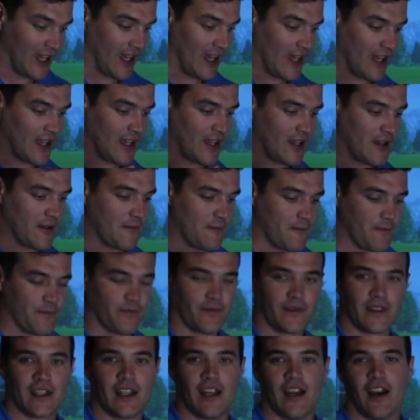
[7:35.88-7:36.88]
Um,
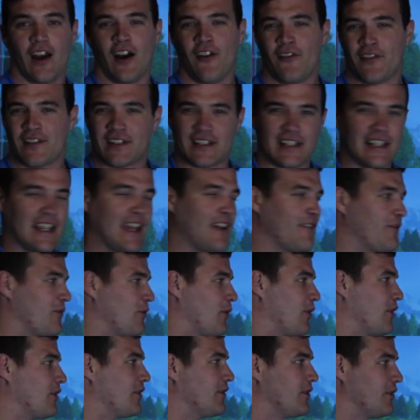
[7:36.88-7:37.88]
obviously,
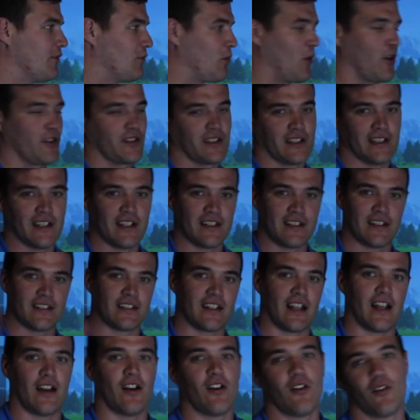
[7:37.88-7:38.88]
everyone watching this,
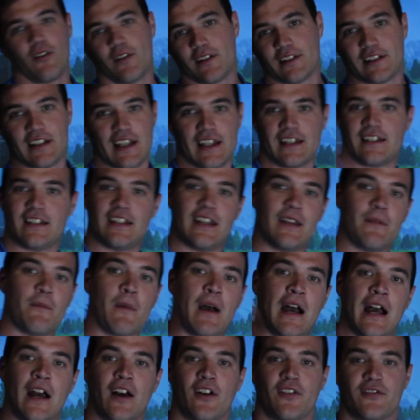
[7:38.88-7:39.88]
it's like, oh, it's hitting it
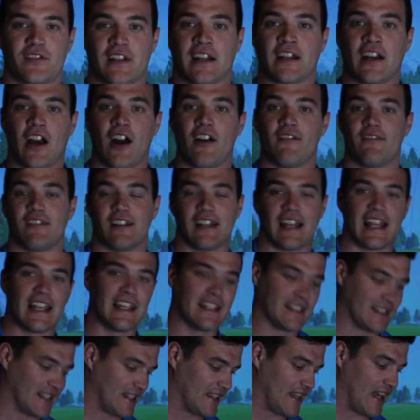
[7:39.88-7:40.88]
miles. I can't
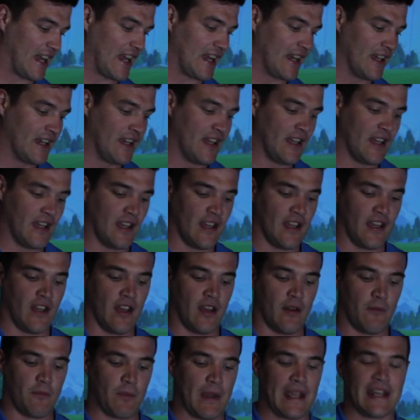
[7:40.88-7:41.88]
relate to that.
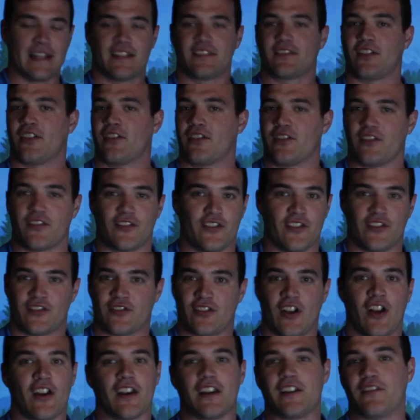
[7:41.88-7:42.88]
Based on the
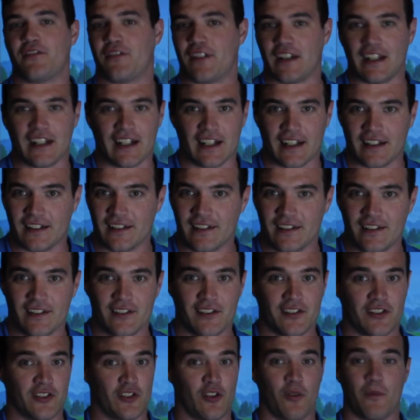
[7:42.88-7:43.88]
solid feeling,
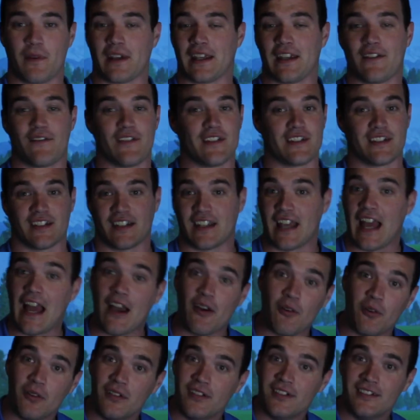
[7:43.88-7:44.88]
come and give this a
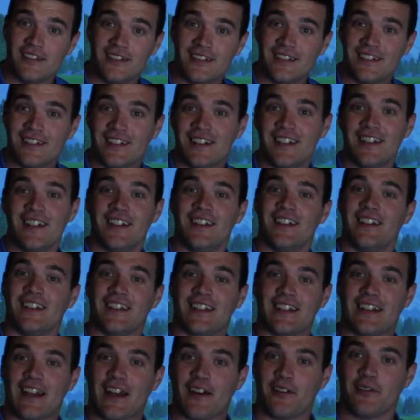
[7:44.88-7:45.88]
go.
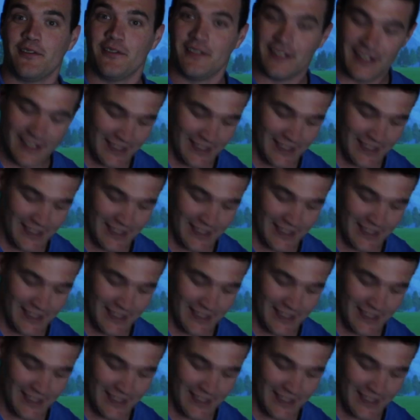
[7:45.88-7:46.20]
You know,